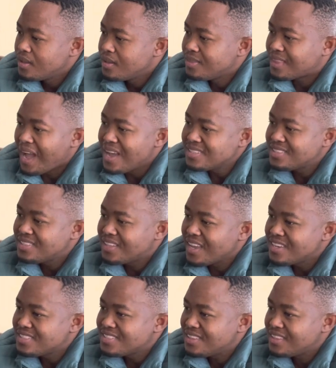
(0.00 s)
dust
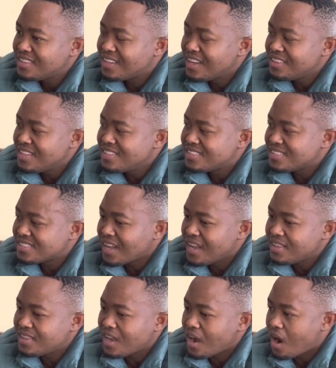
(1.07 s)
get
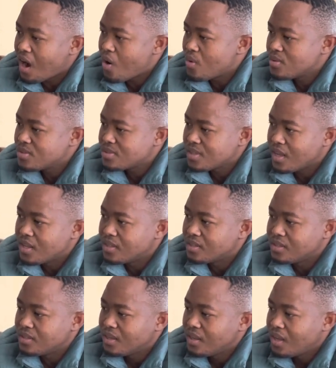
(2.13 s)
inside the house
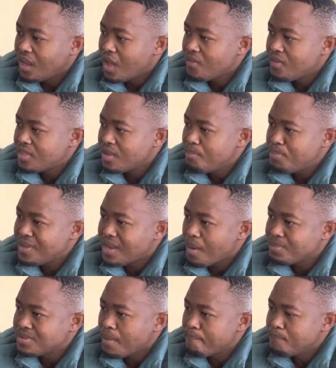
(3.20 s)
and everything
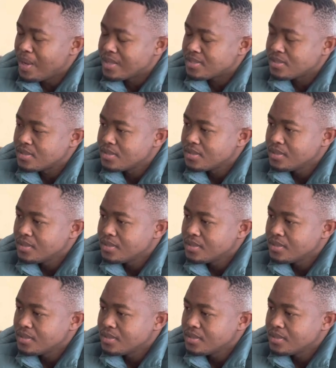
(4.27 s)
becomes a mess.